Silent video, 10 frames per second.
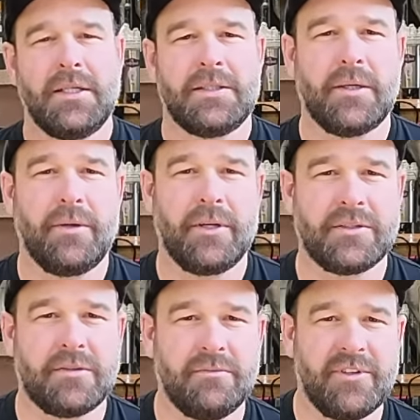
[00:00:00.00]
so we've
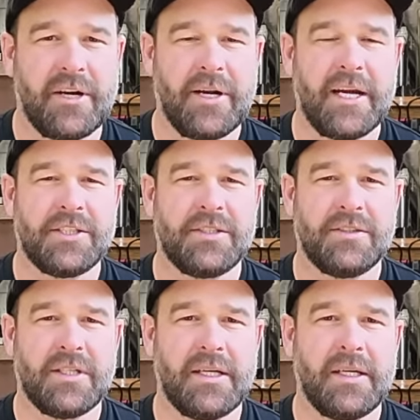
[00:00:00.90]
got some
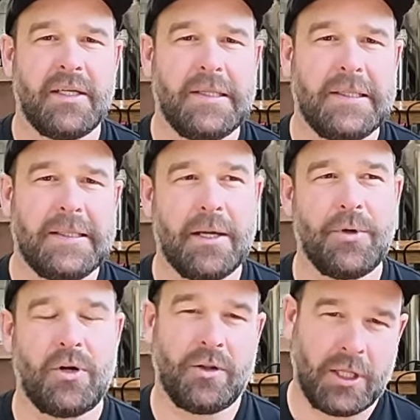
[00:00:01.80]
variations there.
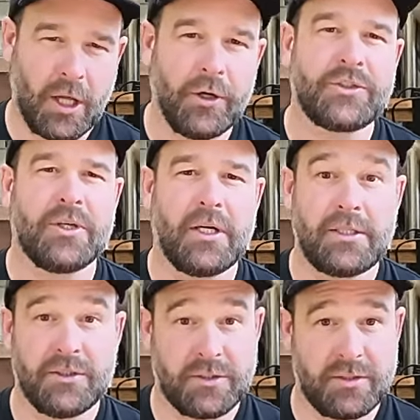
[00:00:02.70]
Keeping it on the low
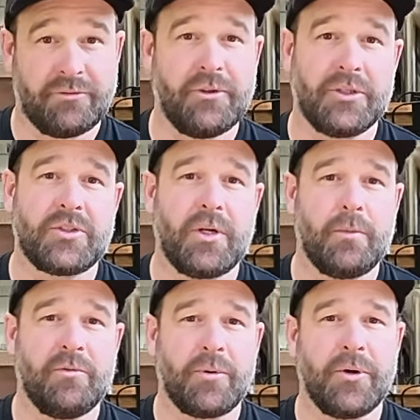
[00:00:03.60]
side because it's the first
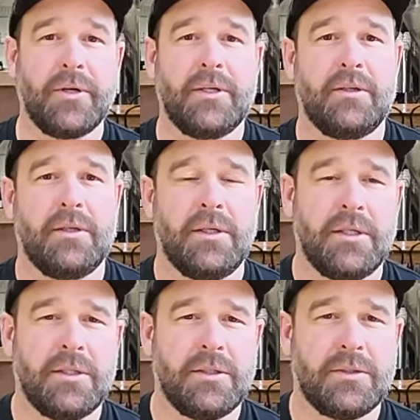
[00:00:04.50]
time we've brewed it.
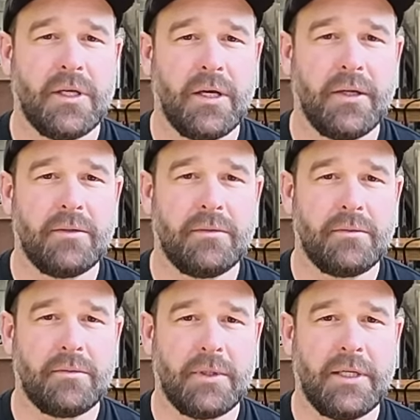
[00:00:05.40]
So
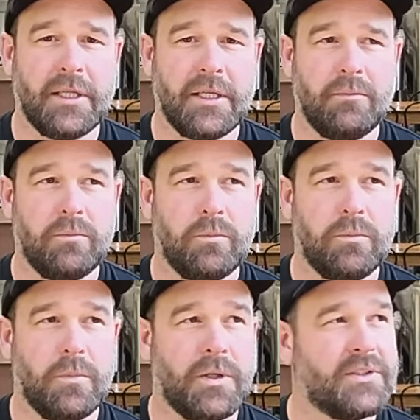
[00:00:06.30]
we're nearly,
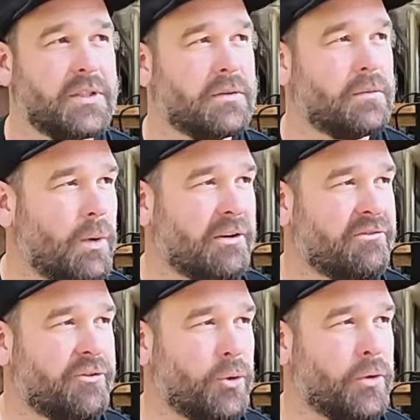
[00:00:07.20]

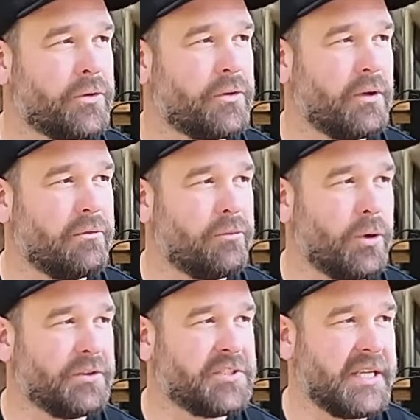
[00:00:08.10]
1/4 of
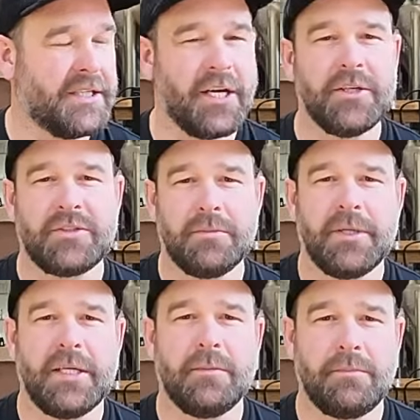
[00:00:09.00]
what a tea dose would
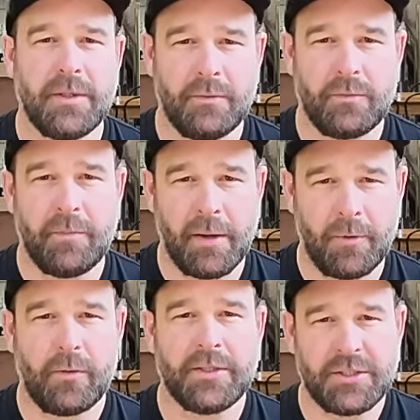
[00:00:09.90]
be. But
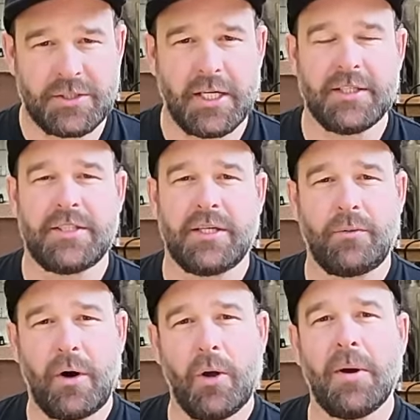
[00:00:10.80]
remember, we're just chasing
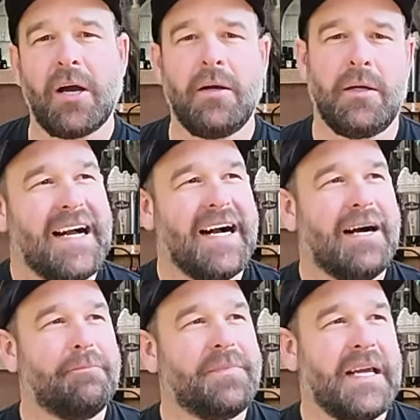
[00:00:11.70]
aroma.
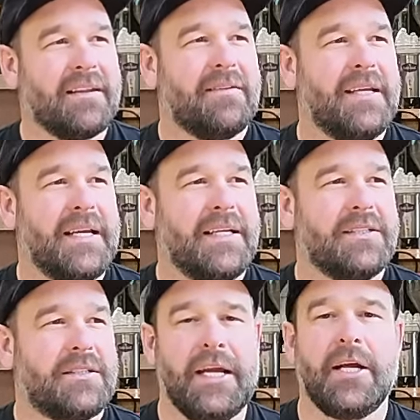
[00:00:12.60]
The other thing
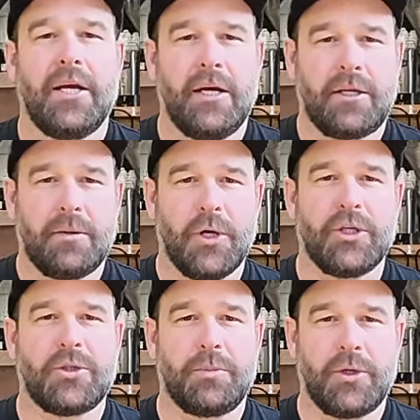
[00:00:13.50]
is, in a
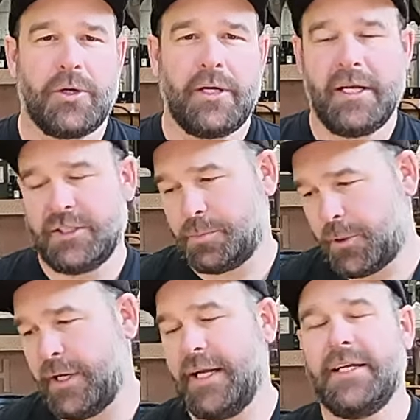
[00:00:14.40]
commercial brewery, it's
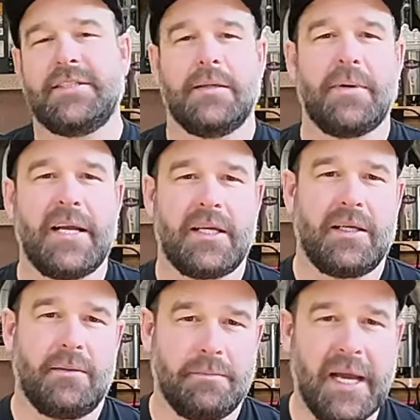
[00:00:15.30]
pretty easy to
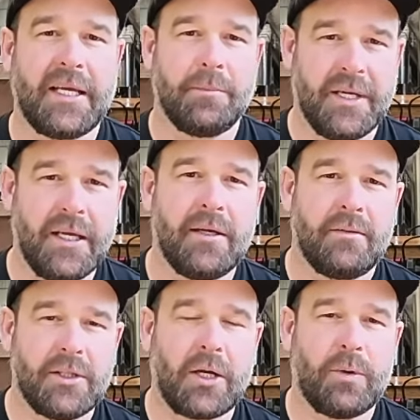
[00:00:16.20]
make a beer.
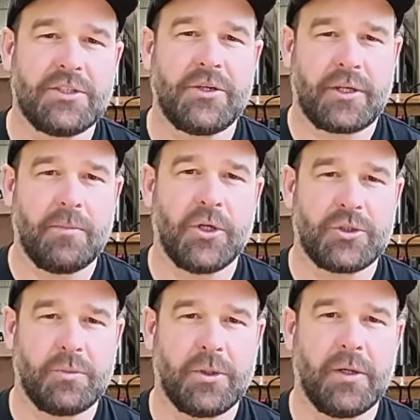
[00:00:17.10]
Once you're a
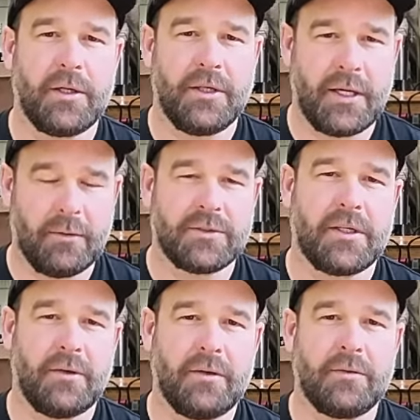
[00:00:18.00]
commercial brewer, you know what's
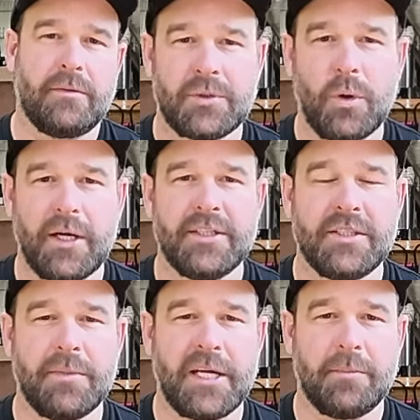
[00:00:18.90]
going on. It's quite
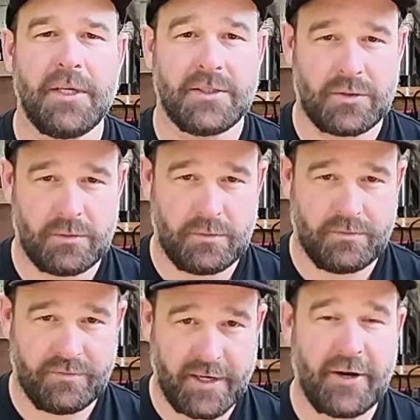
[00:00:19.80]
easy to make a beer. It's
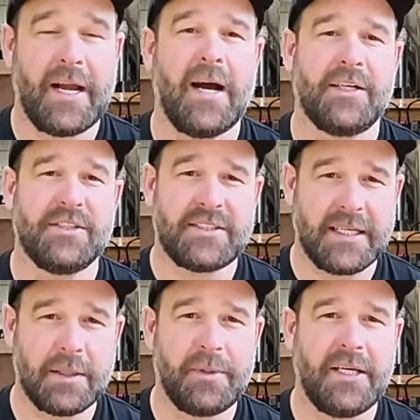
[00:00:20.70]
very hard to
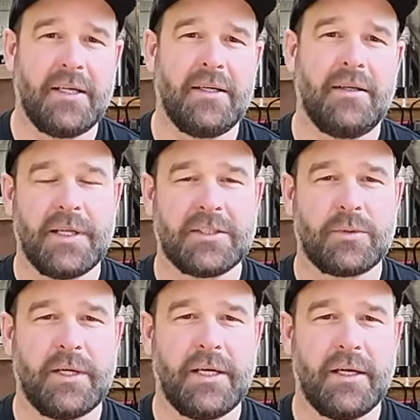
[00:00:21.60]
sell a beer. That's
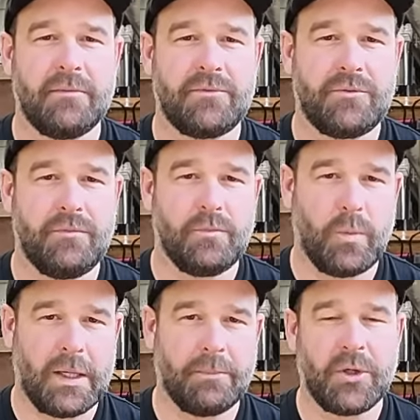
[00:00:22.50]
where
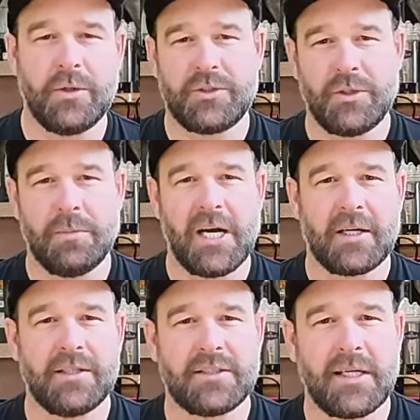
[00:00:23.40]
one brewer, 2
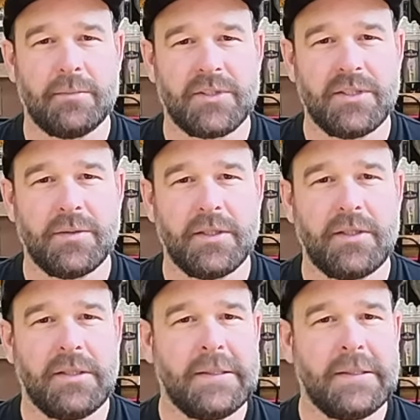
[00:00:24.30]
marketers comes into it.